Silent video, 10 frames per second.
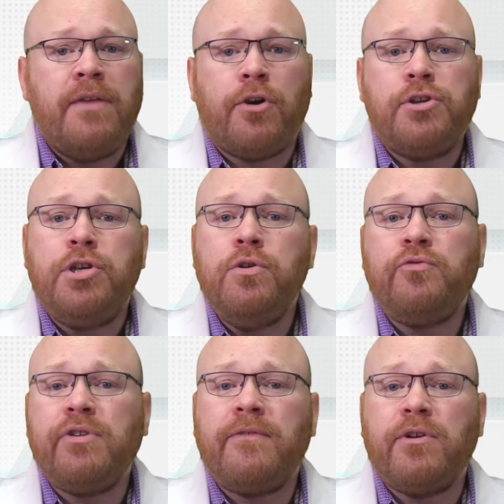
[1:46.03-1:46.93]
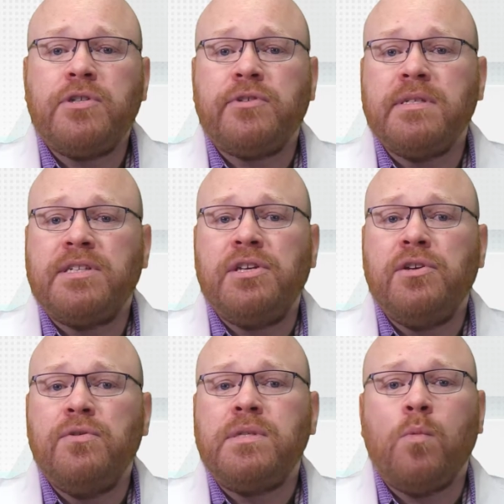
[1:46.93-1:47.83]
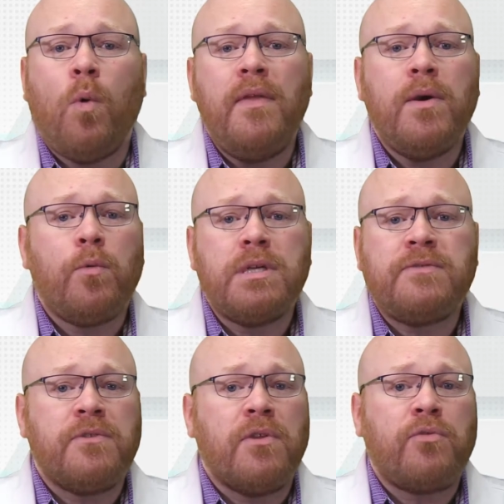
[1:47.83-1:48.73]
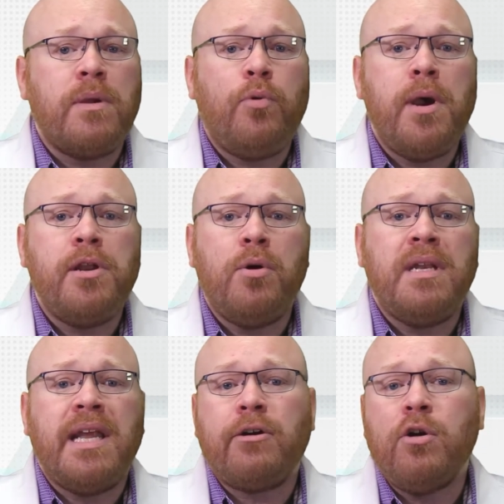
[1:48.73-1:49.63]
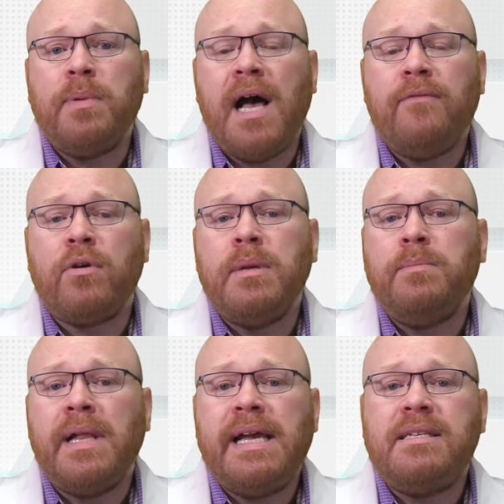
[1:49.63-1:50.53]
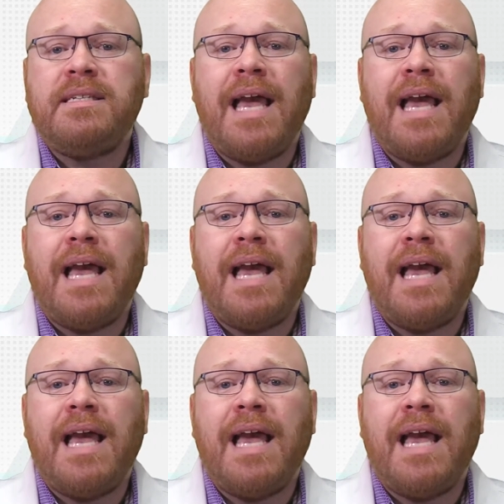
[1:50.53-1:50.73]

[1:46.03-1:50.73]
There are two reverse drills to use, one that works for the 3.0 and narrow platform implants,